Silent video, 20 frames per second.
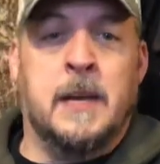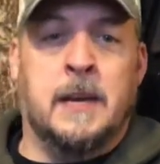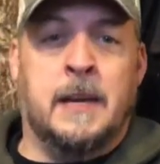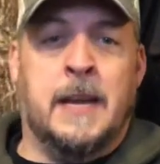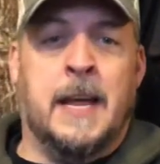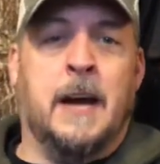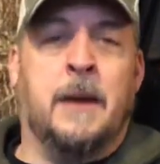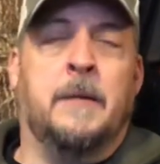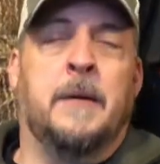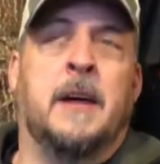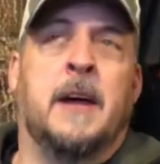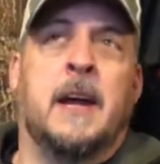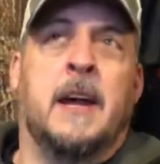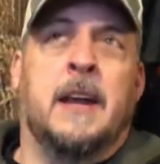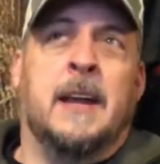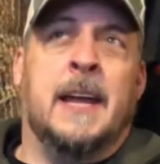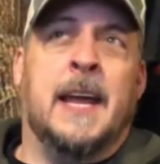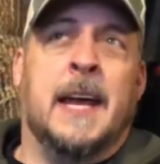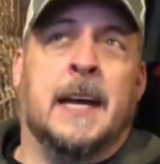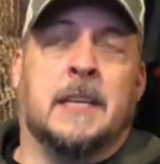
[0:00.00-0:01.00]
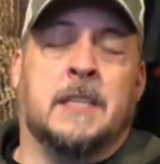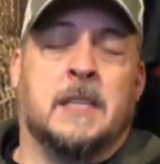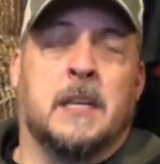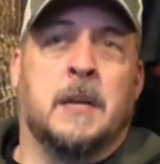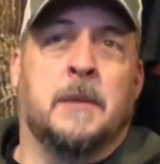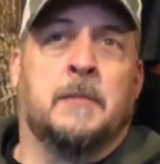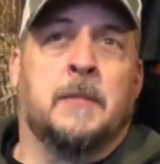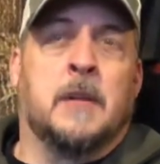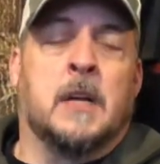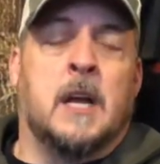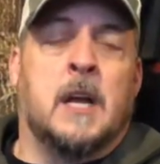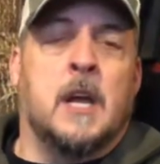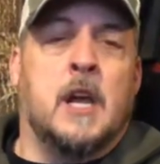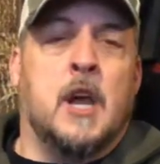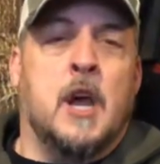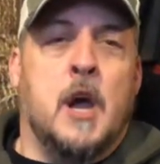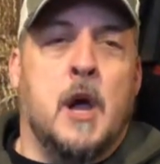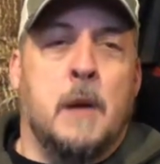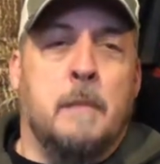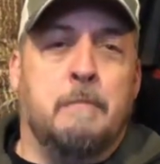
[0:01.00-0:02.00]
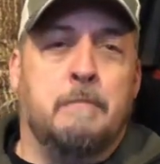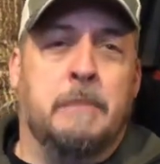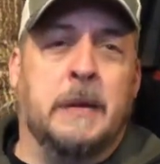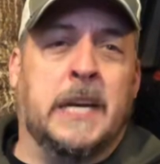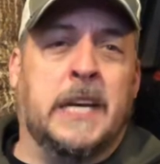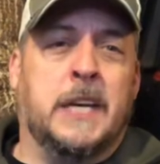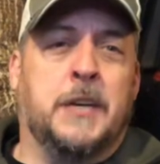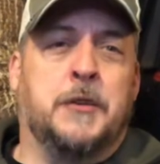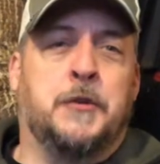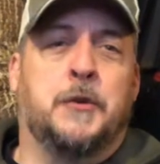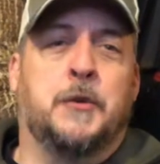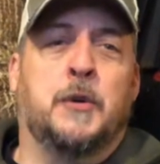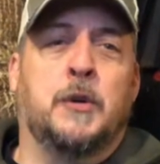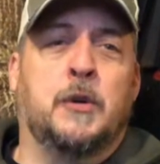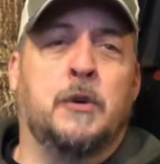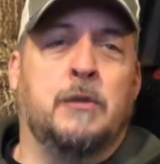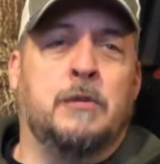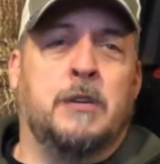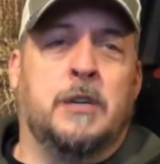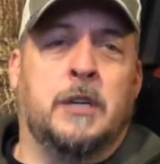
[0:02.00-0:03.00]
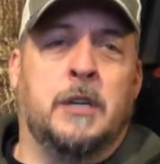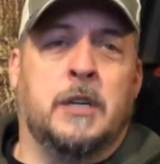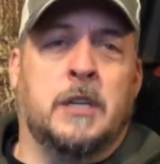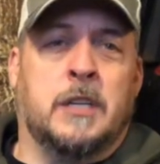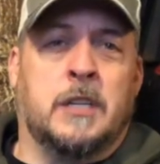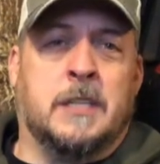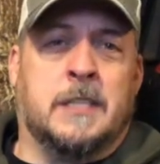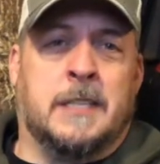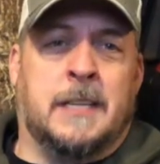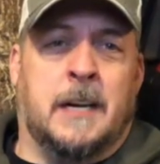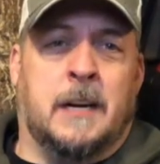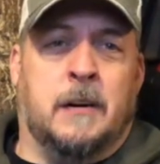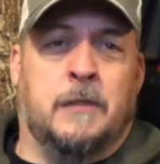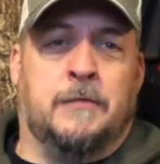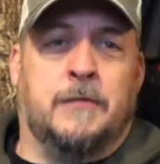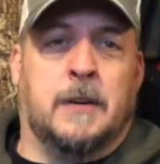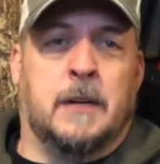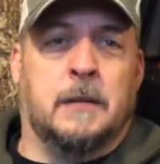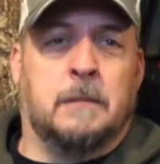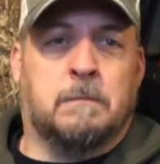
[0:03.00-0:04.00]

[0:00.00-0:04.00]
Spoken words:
Now, next, be true to yourself.